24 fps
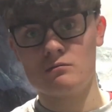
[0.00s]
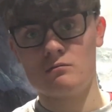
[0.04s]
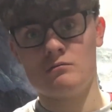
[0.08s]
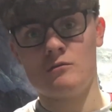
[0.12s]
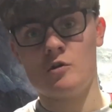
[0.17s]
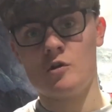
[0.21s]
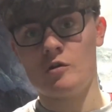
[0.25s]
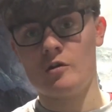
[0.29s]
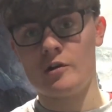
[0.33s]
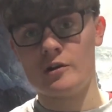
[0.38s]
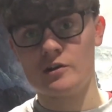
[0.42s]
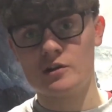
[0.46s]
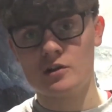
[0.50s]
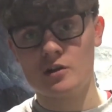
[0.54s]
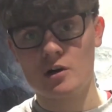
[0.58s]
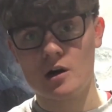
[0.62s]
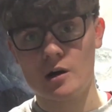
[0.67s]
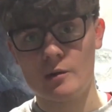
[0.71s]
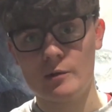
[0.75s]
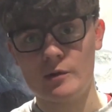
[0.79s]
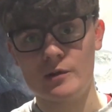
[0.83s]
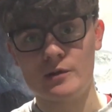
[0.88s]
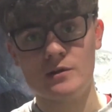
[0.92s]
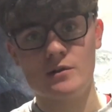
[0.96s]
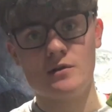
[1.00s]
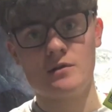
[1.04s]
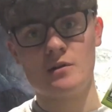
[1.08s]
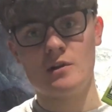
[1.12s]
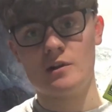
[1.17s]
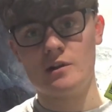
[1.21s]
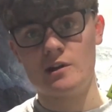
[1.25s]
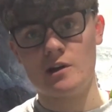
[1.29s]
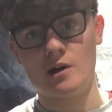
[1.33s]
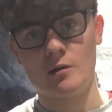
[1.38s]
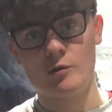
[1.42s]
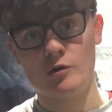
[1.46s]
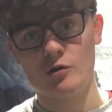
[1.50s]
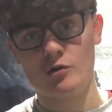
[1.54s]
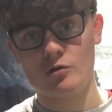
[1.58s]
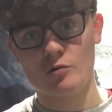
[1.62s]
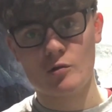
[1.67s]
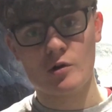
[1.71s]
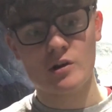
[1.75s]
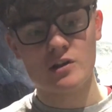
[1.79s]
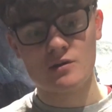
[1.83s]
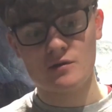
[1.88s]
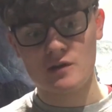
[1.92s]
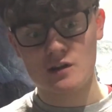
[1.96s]
You guys in the comments can tell me
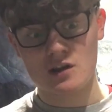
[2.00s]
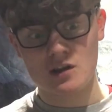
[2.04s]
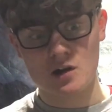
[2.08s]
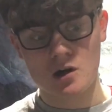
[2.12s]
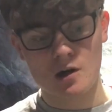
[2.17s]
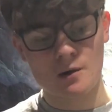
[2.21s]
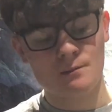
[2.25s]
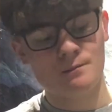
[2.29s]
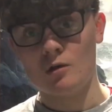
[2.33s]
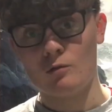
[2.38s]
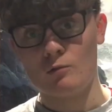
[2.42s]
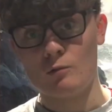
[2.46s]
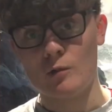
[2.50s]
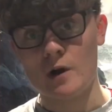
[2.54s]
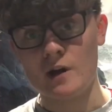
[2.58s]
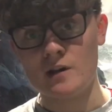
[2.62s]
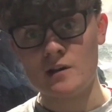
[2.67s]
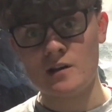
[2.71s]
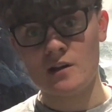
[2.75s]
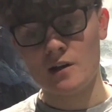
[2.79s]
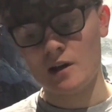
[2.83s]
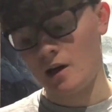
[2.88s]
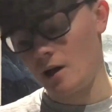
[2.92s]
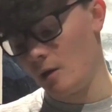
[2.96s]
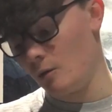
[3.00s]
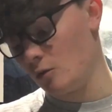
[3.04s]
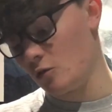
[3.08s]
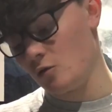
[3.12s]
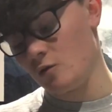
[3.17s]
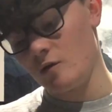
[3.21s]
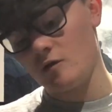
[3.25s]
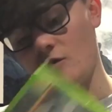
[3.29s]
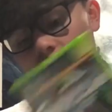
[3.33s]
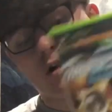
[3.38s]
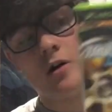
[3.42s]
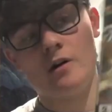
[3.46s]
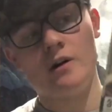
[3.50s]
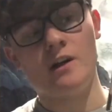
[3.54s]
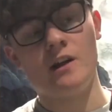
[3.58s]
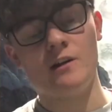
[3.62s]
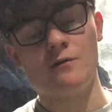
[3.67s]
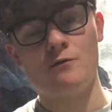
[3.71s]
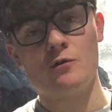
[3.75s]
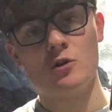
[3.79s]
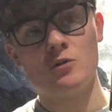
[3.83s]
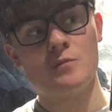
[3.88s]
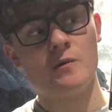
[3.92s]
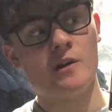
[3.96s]
otherwise if it's not. Racing games. We got Need
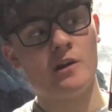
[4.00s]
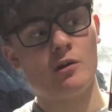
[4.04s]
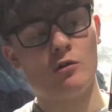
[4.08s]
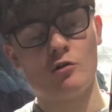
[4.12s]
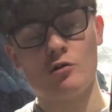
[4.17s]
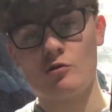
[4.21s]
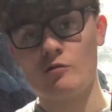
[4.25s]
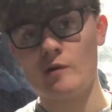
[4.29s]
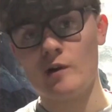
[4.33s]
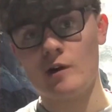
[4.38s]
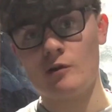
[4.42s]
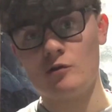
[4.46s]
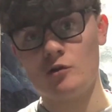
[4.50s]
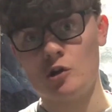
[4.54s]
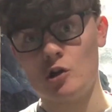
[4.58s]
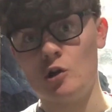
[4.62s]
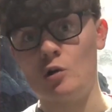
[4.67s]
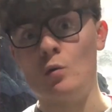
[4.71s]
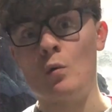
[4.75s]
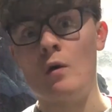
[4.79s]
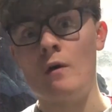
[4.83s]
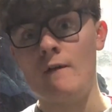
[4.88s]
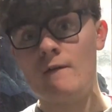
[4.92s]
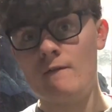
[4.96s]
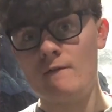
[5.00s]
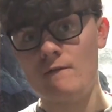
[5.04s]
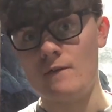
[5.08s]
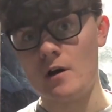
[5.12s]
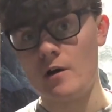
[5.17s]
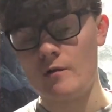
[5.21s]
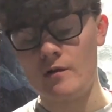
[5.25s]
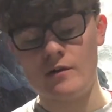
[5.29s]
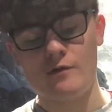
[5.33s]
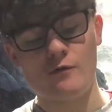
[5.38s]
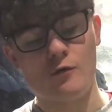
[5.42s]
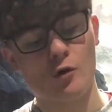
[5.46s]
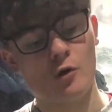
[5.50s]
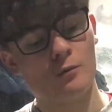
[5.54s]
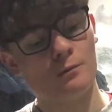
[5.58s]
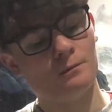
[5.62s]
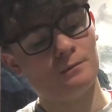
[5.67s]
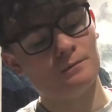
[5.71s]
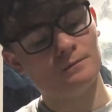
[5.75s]
for Speed Underground 2. Very fun.